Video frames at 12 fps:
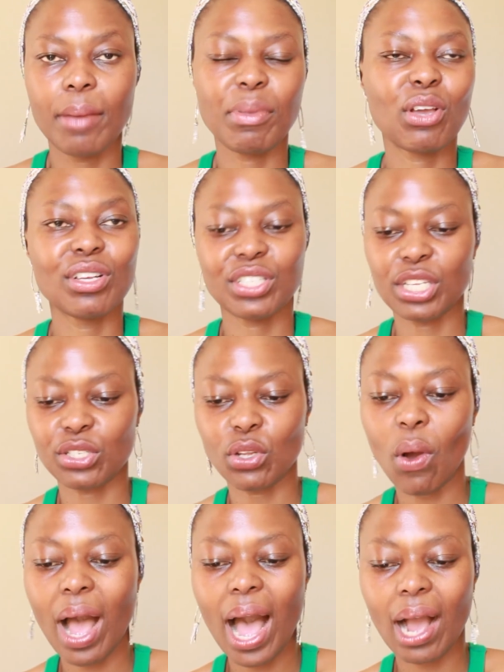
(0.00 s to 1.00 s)
Because there's
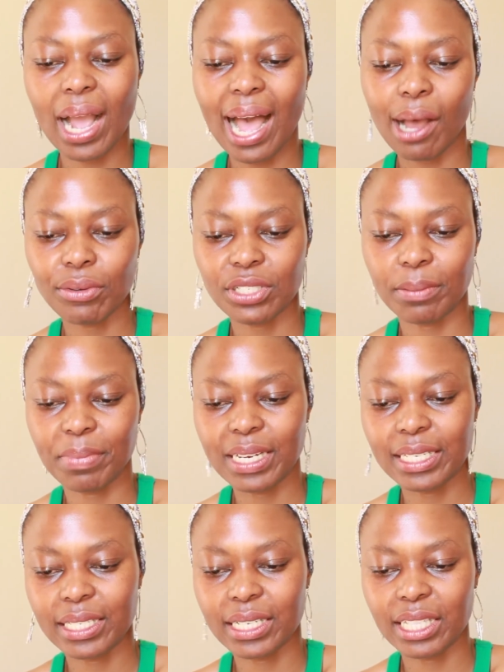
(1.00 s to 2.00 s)
no
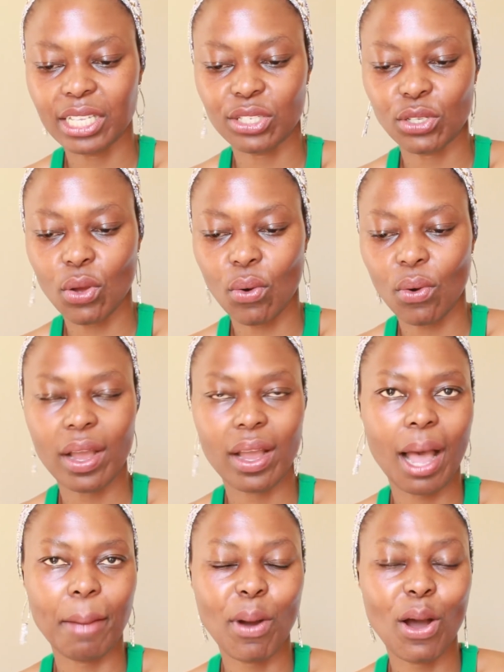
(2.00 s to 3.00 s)
accountability, there's no
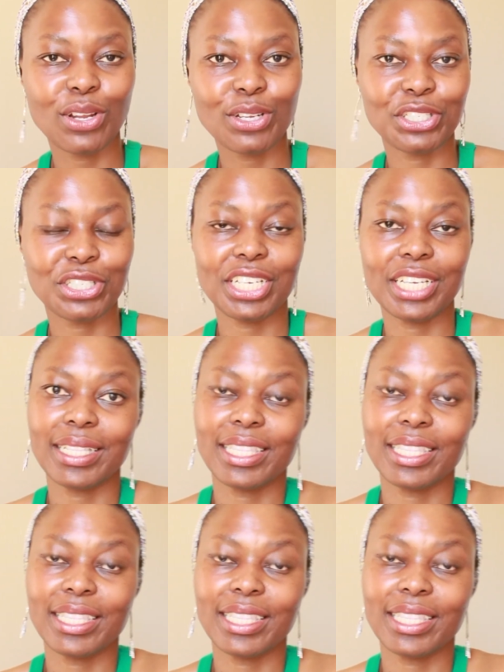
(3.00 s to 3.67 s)
apology,